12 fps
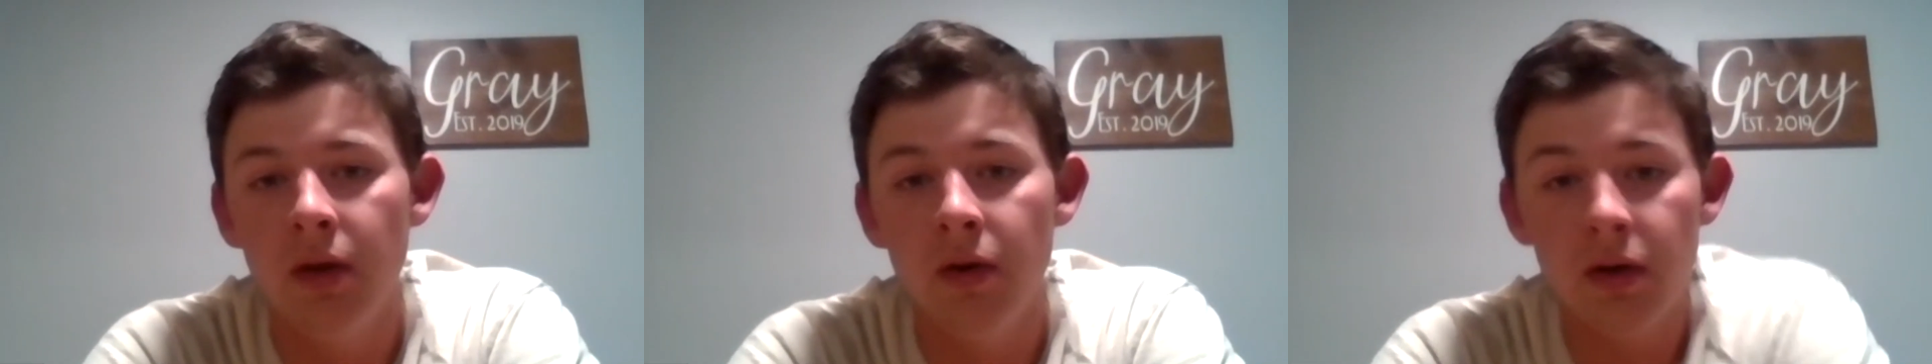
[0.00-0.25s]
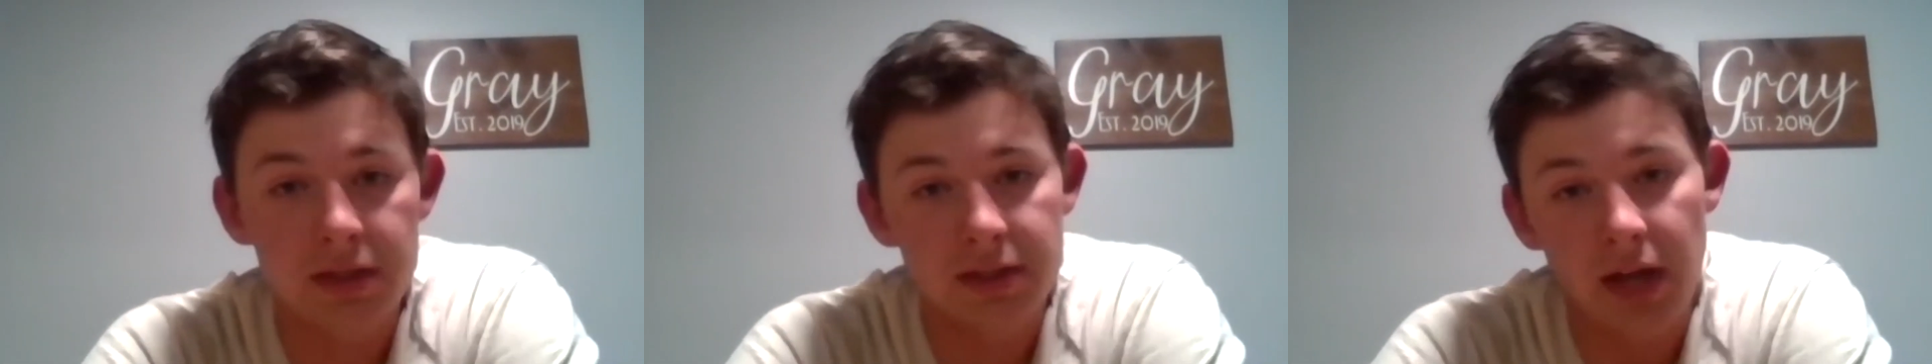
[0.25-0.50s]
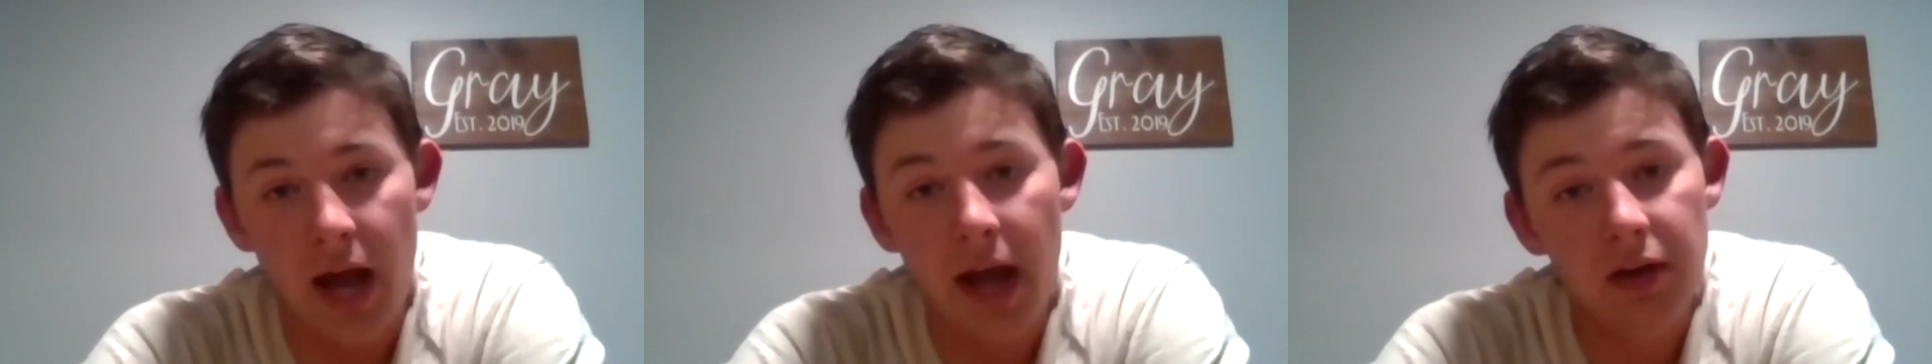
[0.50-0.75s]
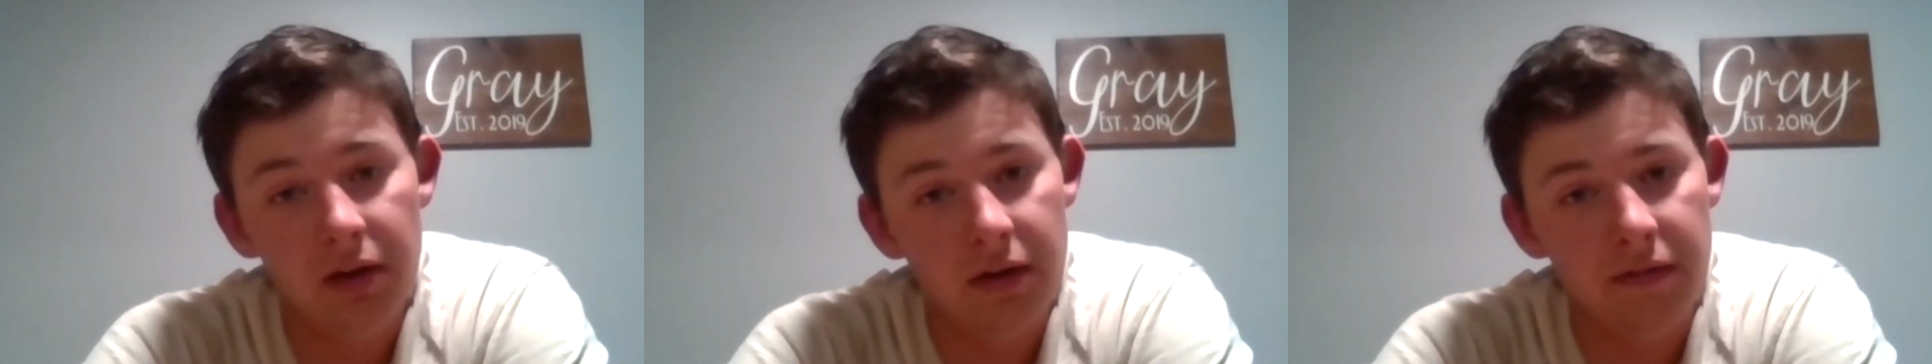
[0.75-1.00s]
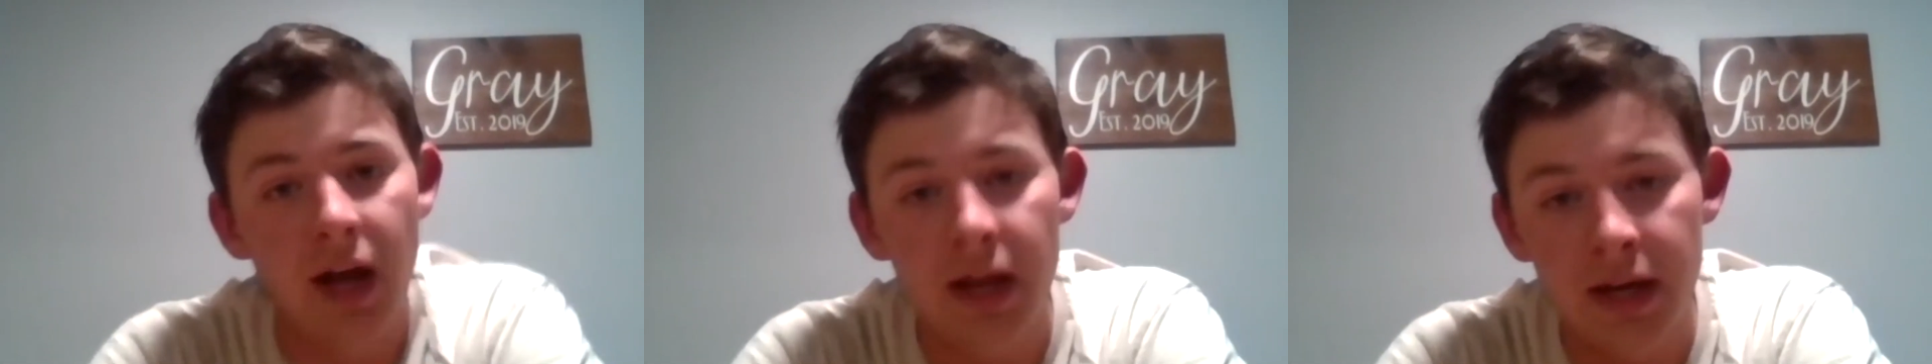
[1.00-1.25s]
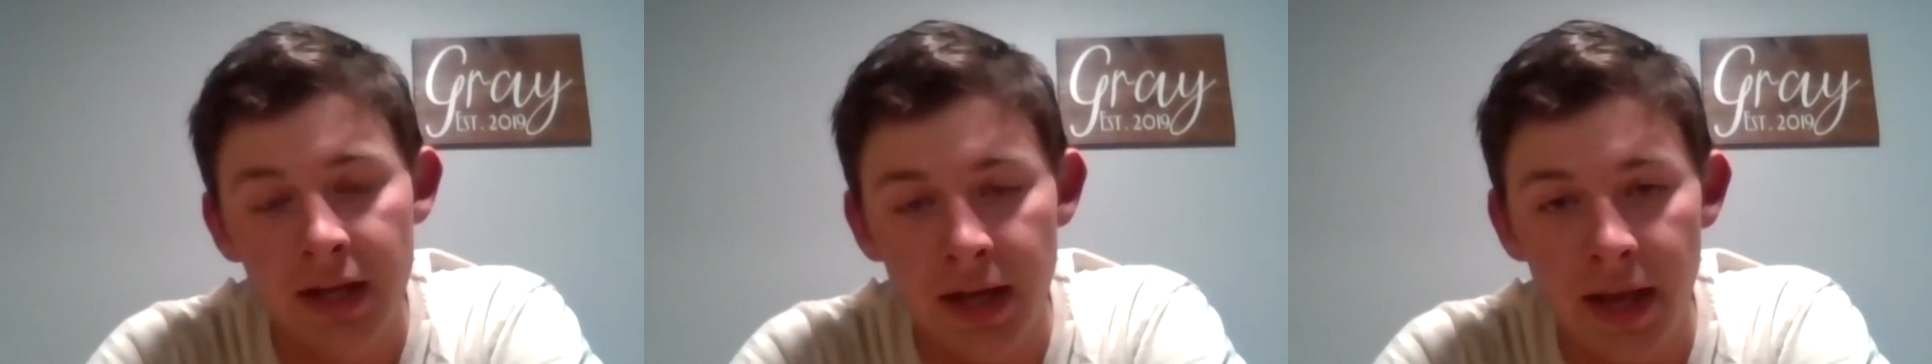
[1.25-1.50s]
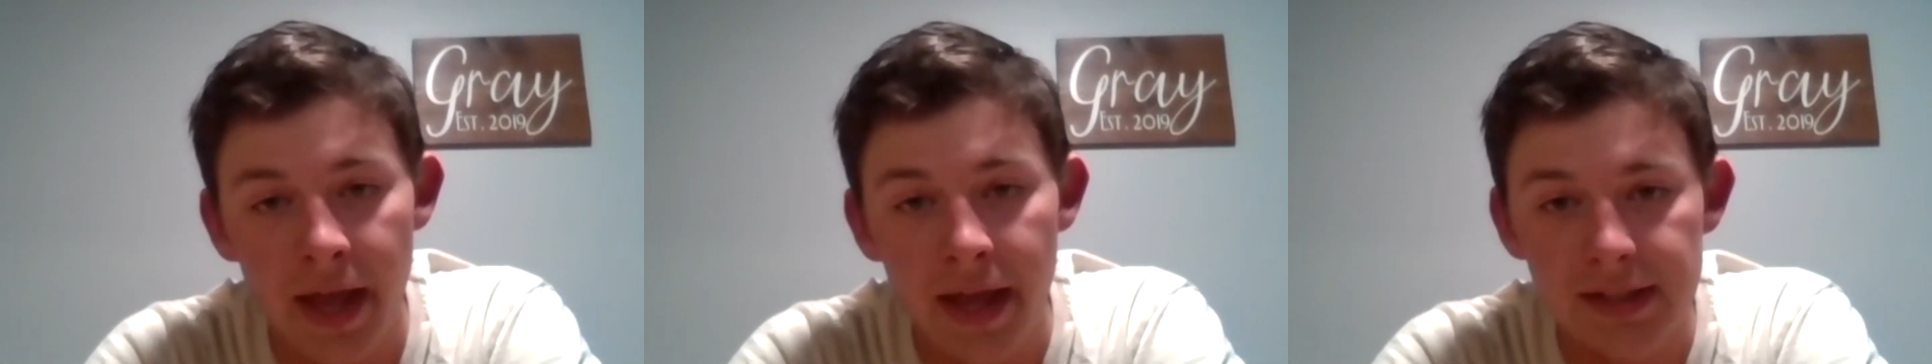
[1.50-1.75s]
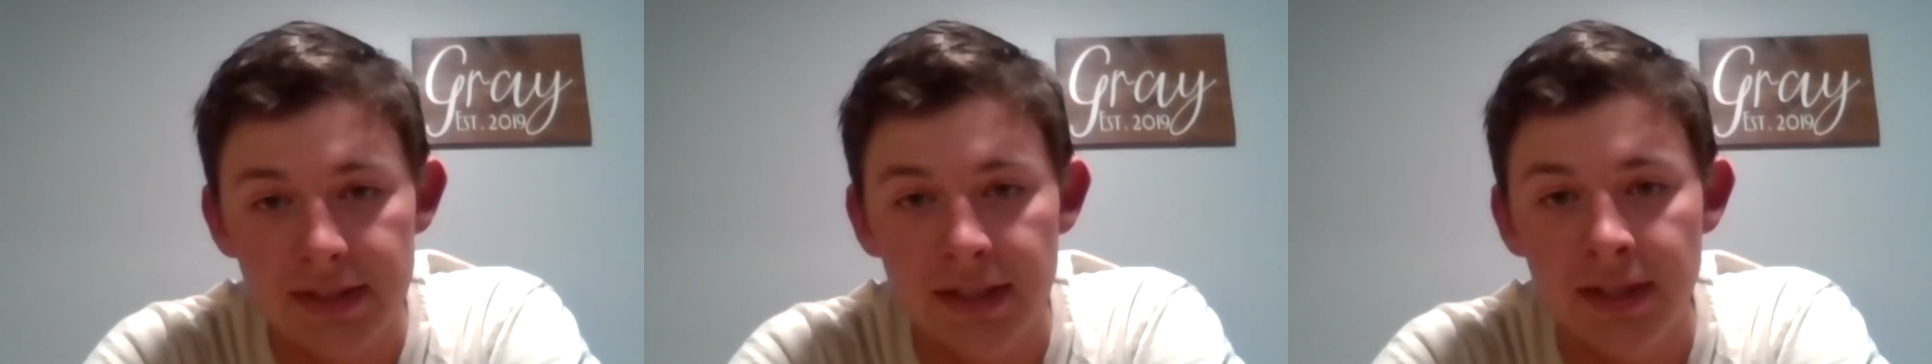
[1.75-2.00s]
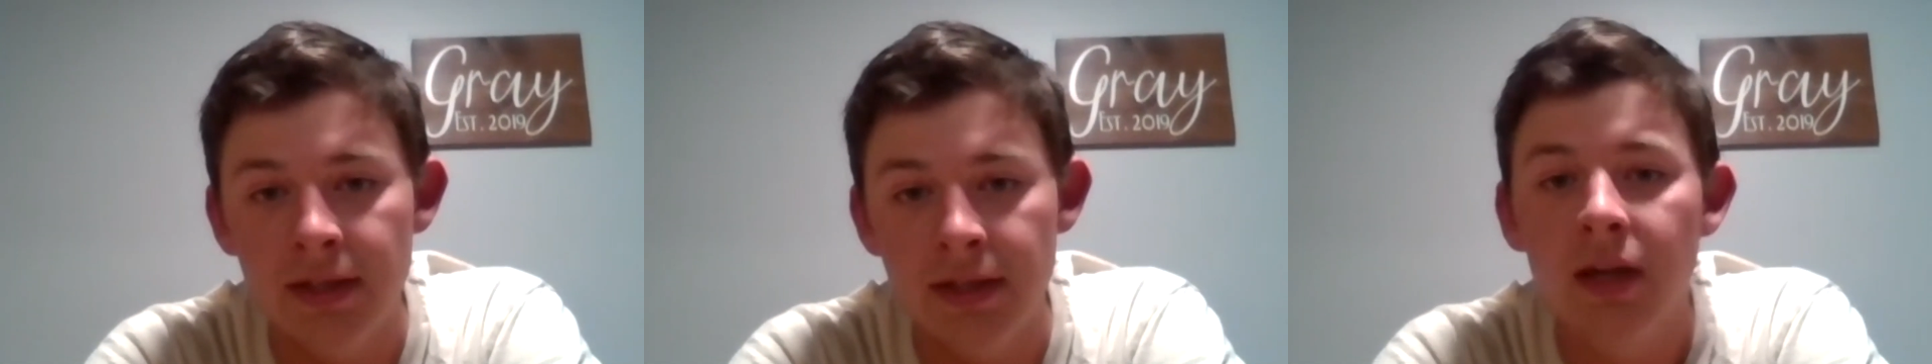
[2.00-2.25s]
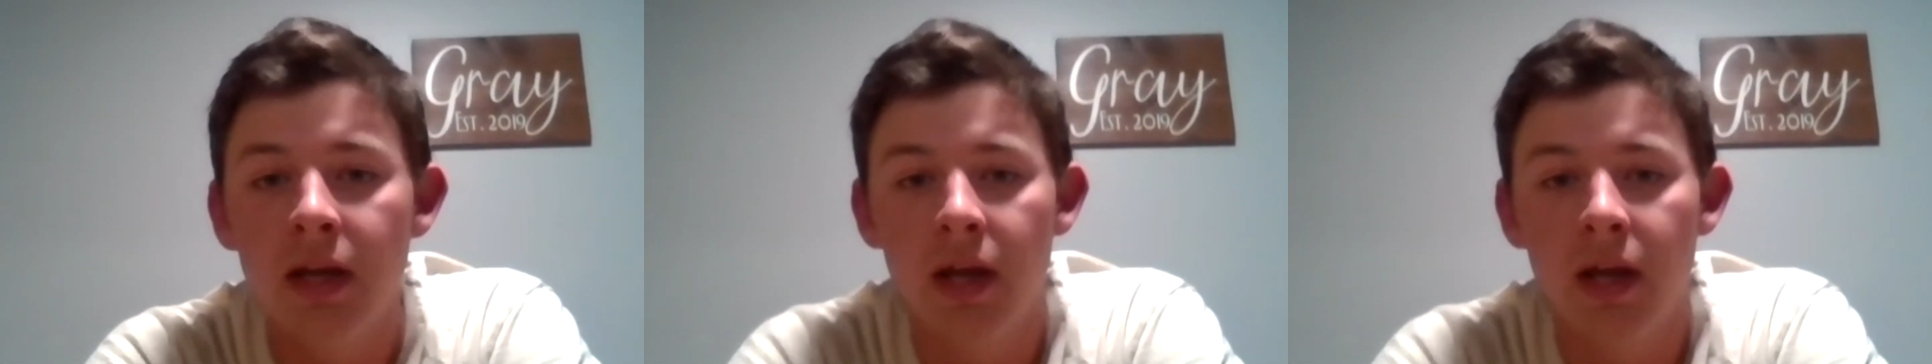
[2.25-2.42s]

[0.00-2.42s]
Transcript: You know, because I could have got in at 18